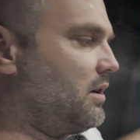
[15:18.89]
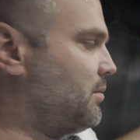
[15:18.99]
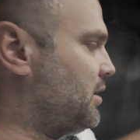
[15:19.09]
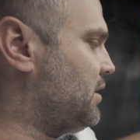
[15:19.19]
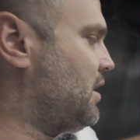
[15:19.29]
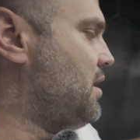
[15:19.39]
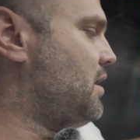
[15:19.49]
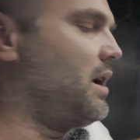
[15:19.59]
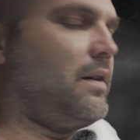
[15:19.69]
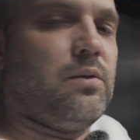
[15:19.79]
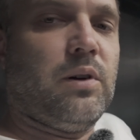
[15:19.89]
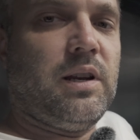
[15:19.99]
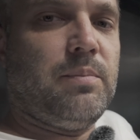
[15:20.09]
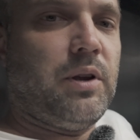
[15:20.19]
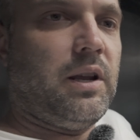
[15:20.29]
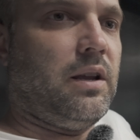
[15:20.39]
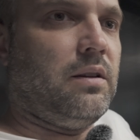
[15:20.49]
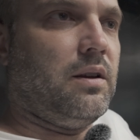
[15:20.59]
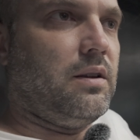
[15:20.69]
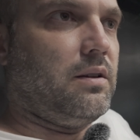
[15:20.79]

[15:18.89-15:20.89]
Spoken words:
I mean, I've already paid